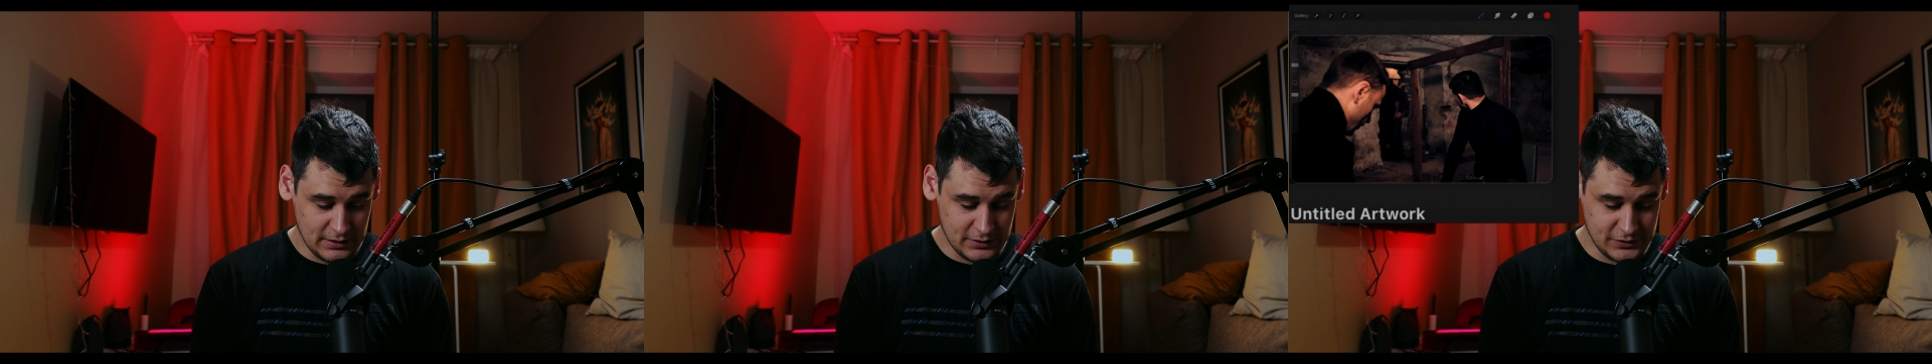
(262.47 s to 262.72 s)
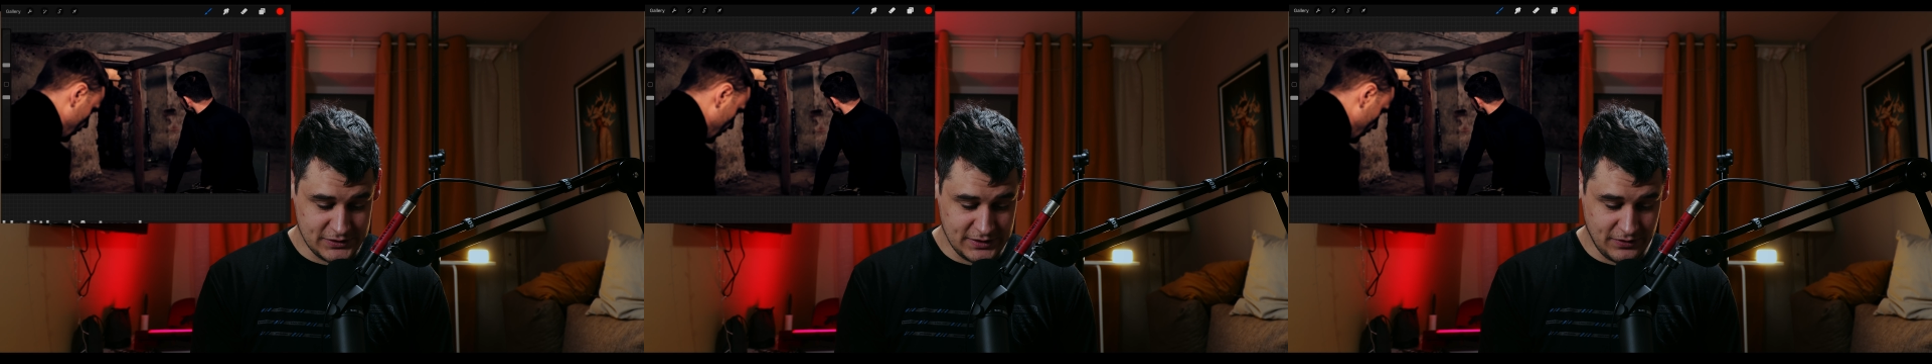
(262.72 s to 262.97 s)

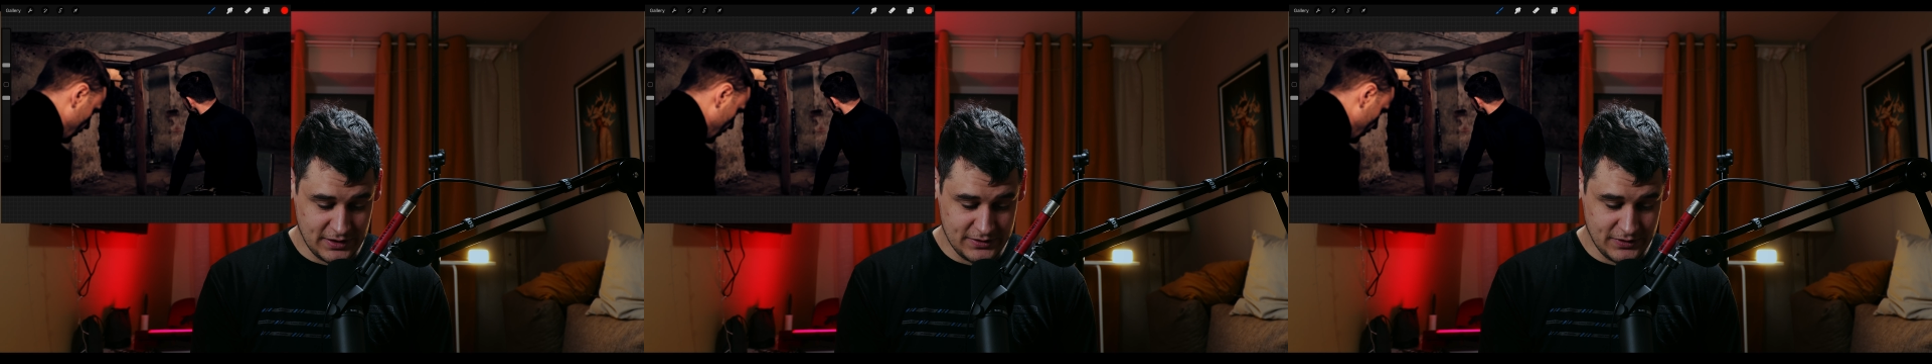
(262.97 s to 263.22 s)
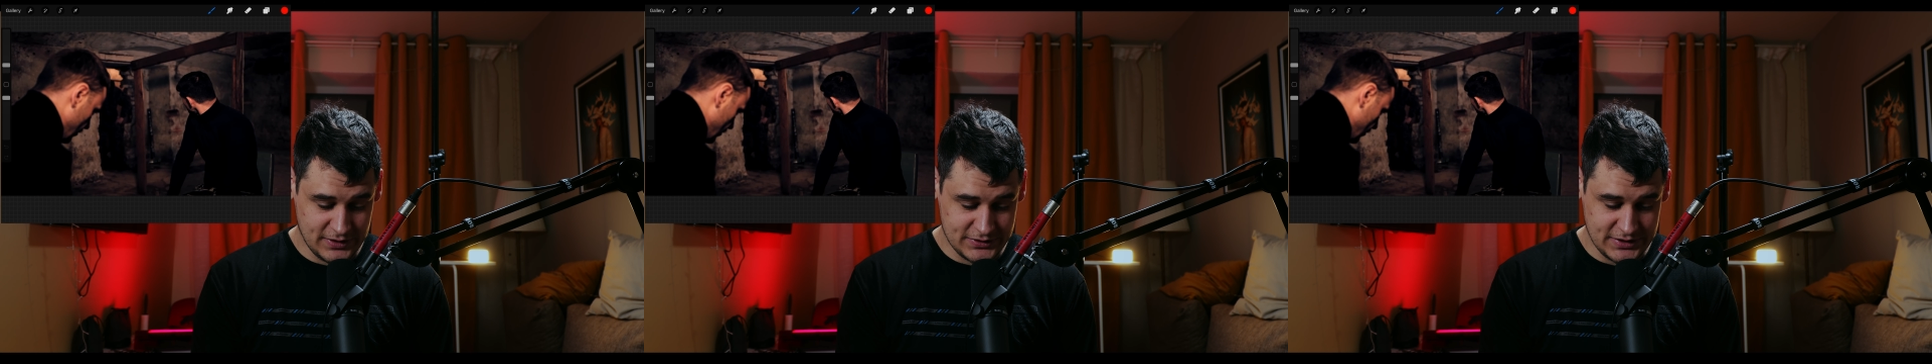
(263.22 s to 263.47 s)
you see
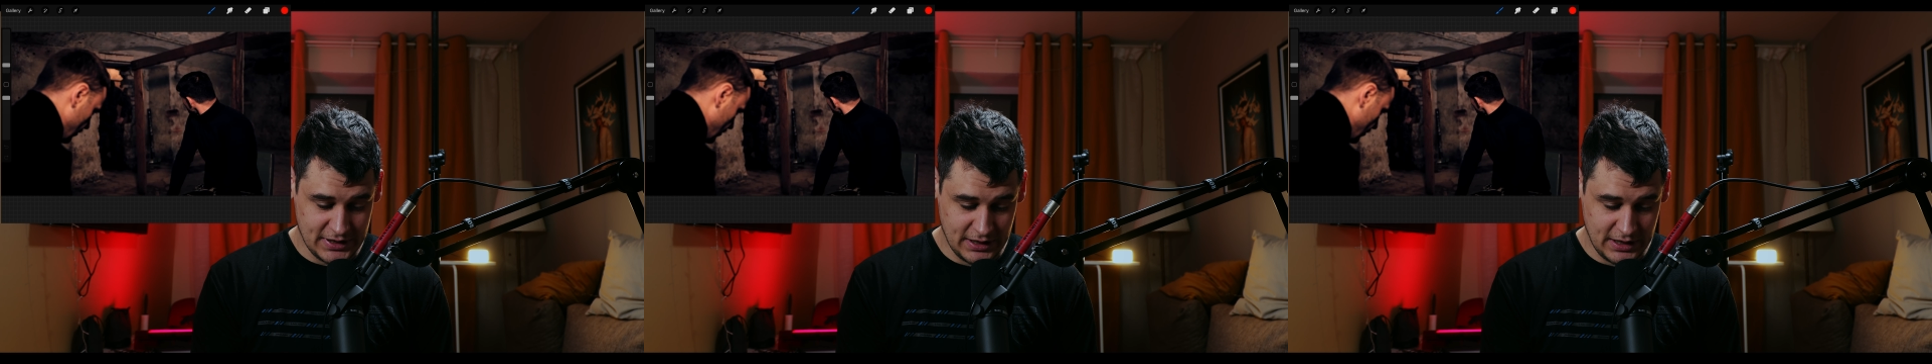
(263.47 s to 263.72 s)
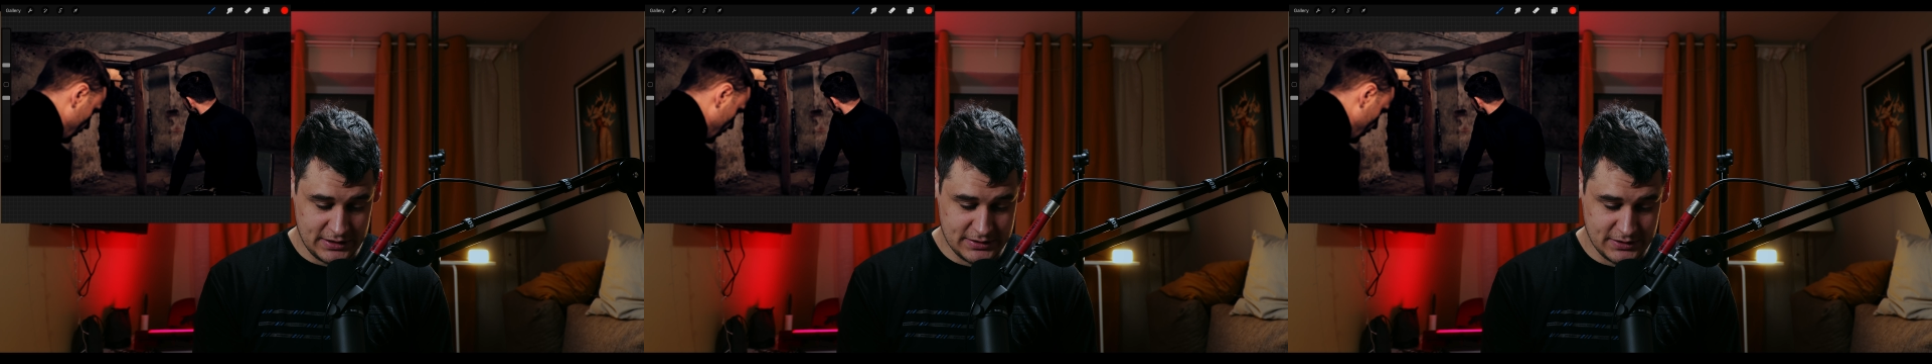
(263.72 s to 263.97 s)
that this
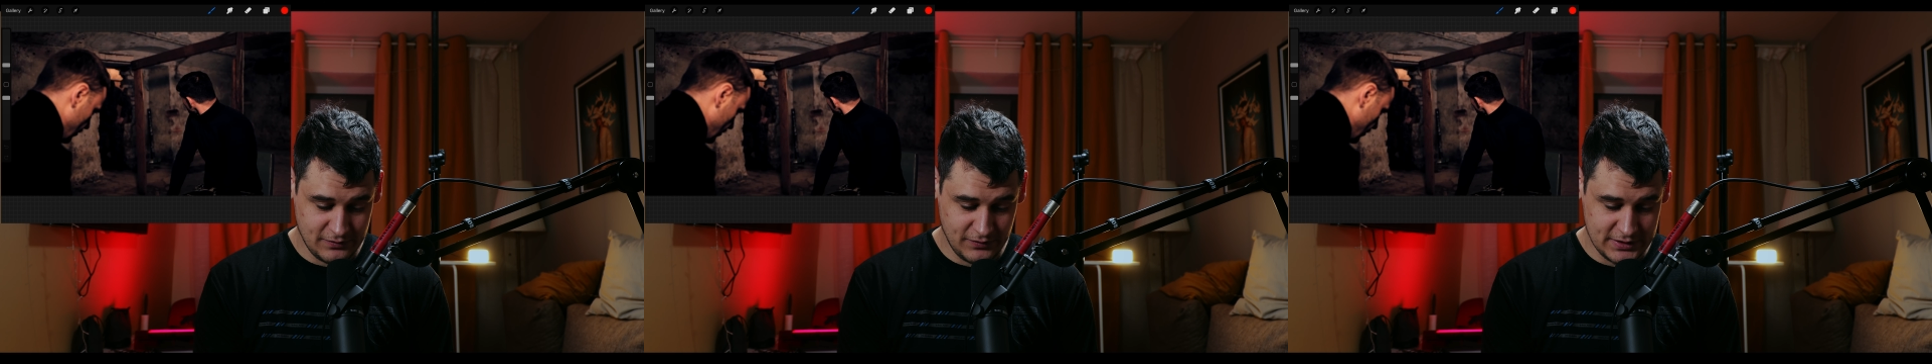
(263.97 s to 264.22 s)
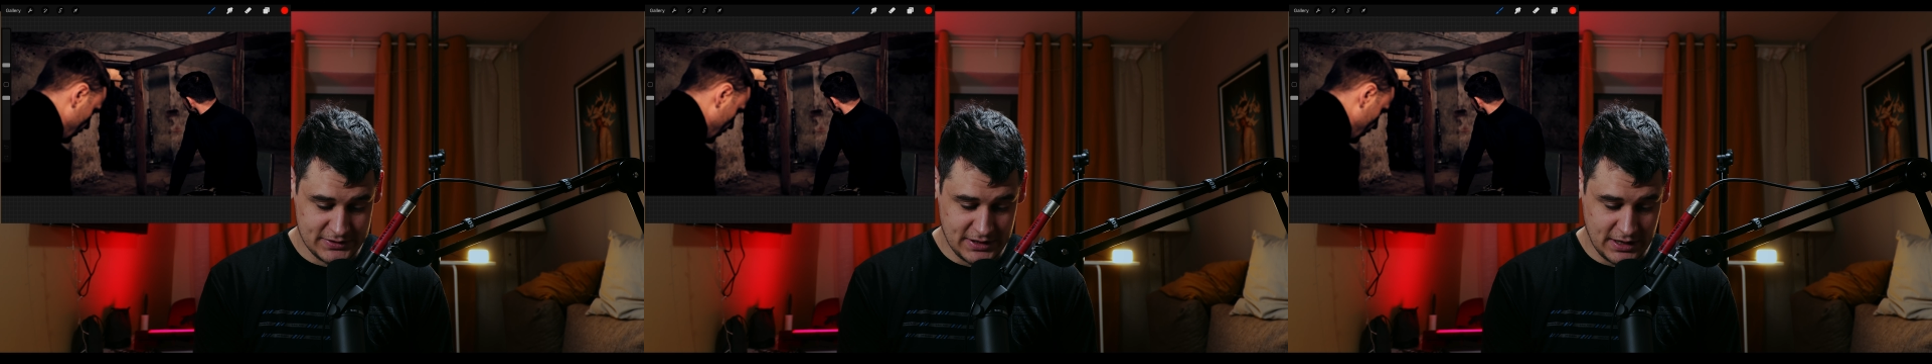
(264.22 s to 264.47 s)
head of
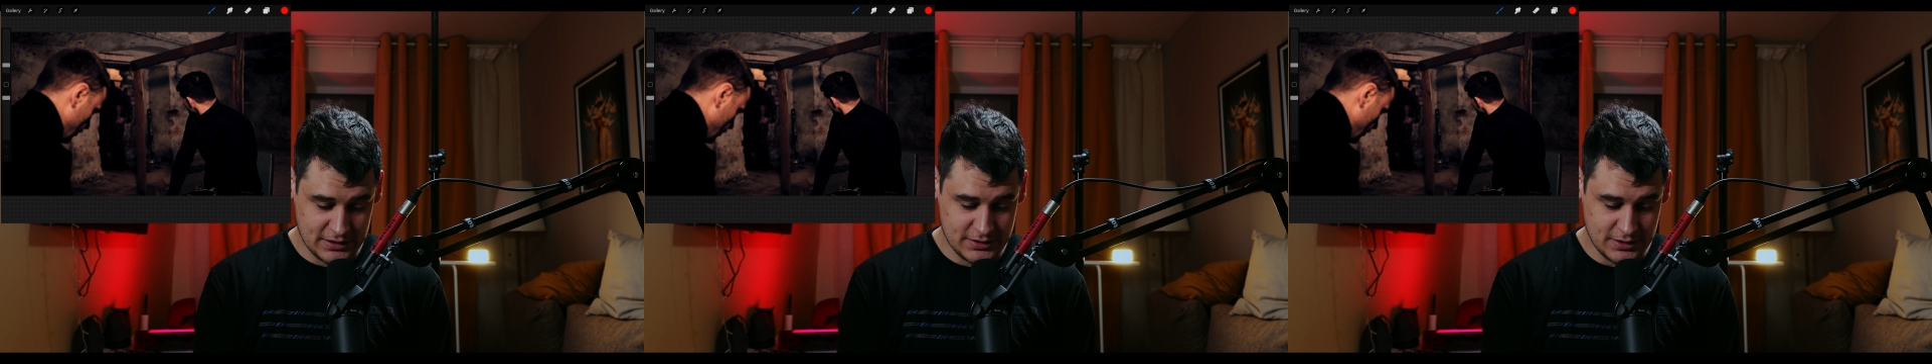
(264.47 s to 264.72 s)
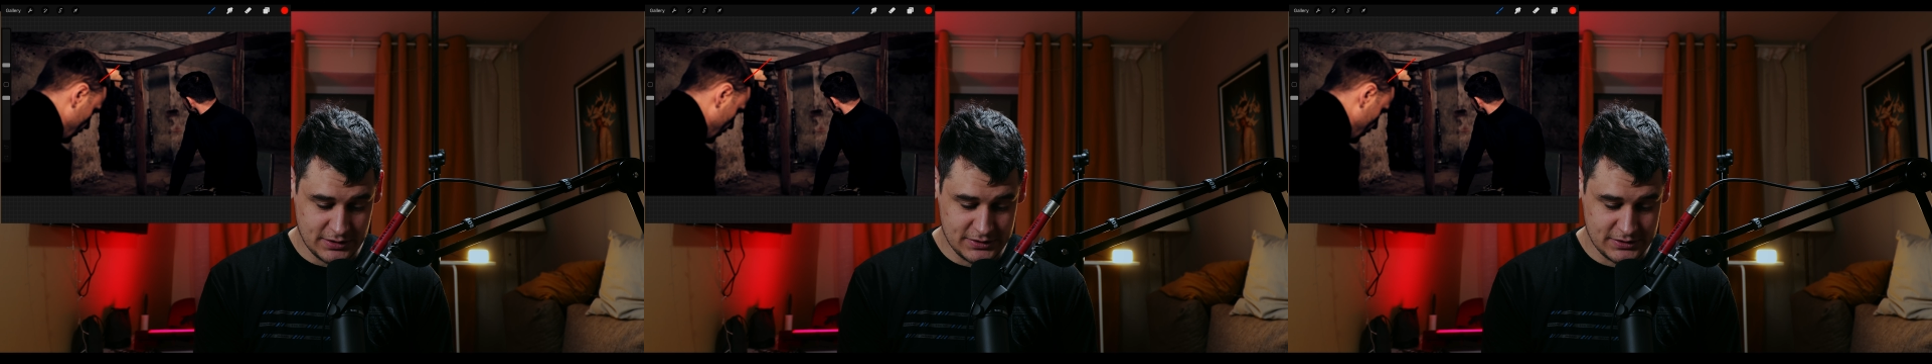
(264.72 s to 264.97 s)
this
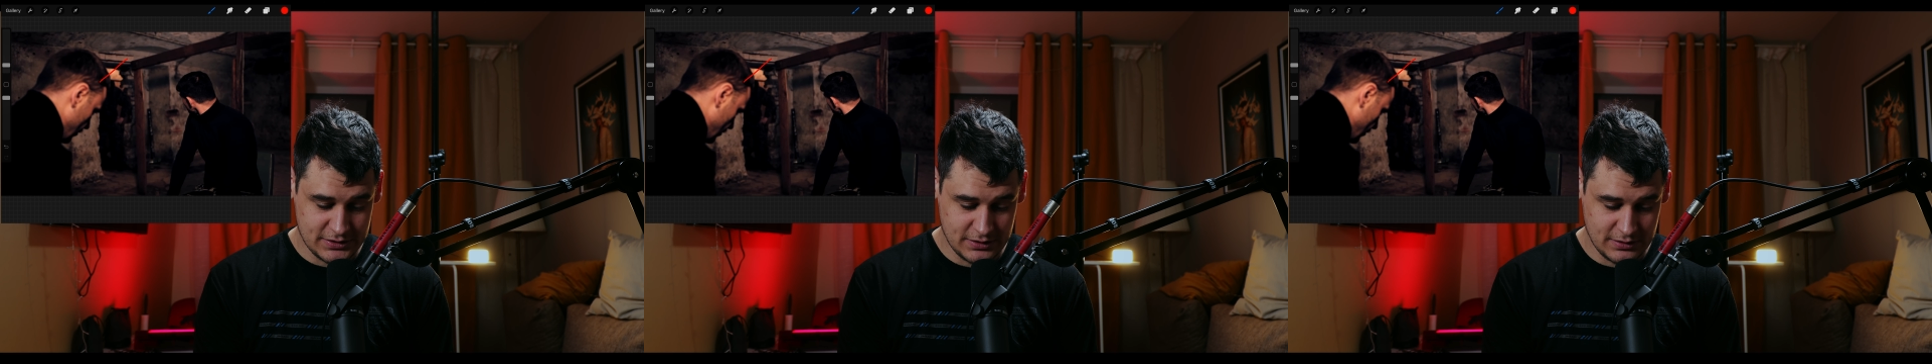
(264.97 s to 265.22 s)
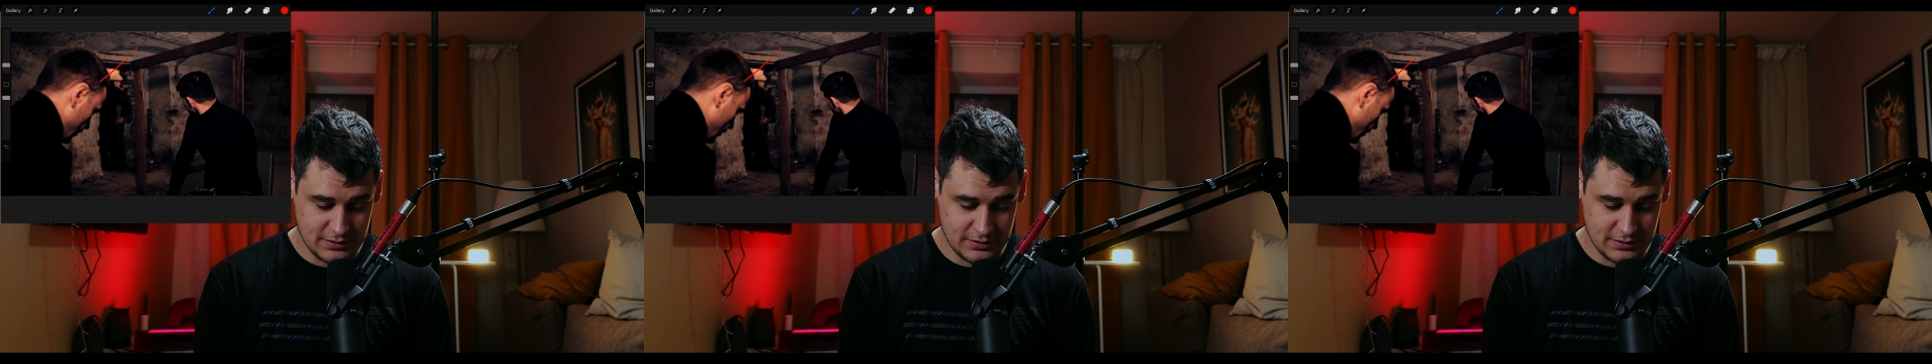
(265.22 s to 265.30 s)
actor is